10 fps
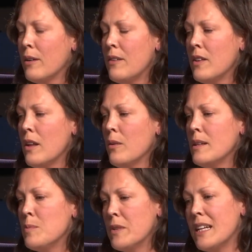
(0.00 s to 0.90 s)
Even though
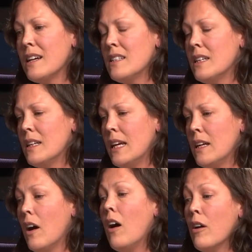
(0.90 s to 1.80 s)
it's protected in
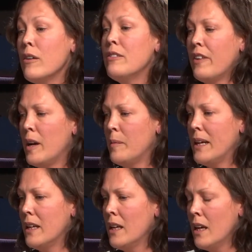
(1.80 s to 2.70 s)
our
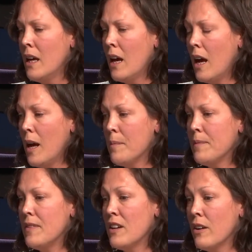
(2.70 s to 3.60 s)
environment,
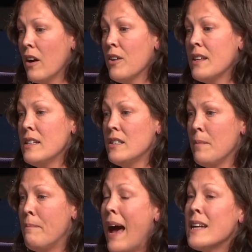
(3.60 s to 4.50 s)
there are these
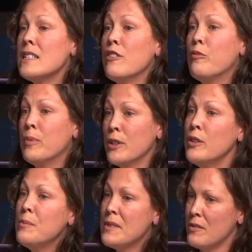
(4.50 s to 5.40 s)
massive
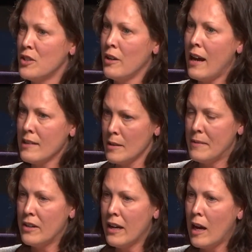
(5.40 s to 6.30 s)
blooms of Sargassum
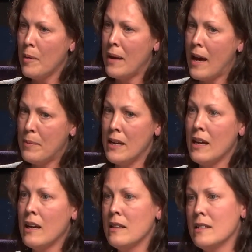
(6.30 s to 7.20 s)
that are
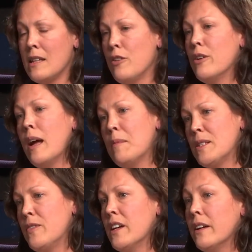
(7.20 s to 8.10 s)
happening in the southern
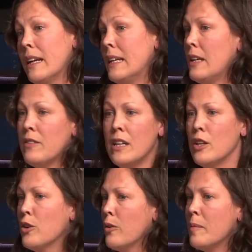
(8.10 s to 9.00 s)
hemisphere and even in the
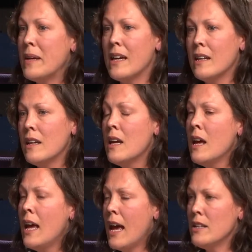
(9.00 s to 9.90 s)
Caribbean.
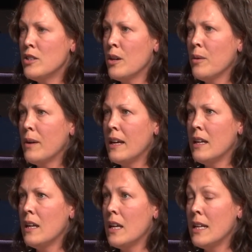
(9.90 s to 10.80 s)
And so
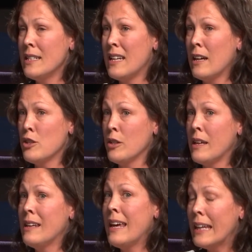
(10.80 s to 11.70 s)
it is actually
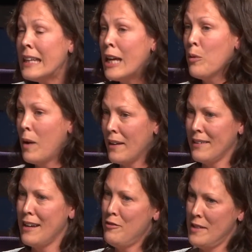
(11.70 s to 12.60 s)
killing
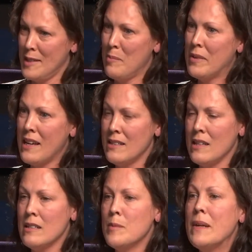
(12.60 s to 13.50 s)
wildlife in some
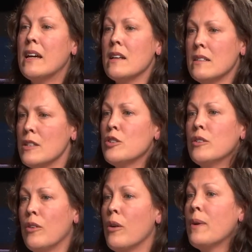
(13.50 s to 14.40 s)
places because it's
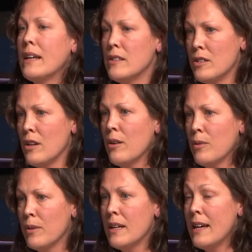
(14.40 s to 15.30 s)
growing
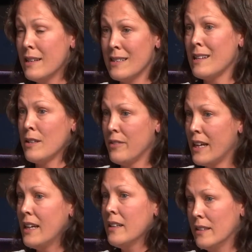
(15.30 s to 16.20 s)
so
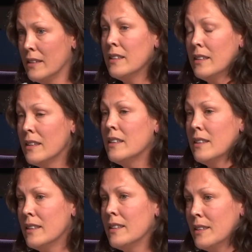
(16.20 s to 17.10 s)
excessively. Right.
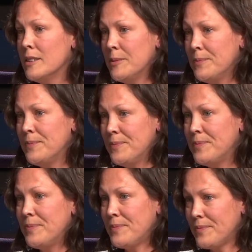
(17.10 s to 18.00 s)
Sometimes
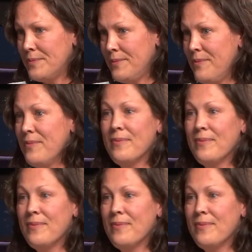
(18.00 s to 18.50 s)
too much of a good thing.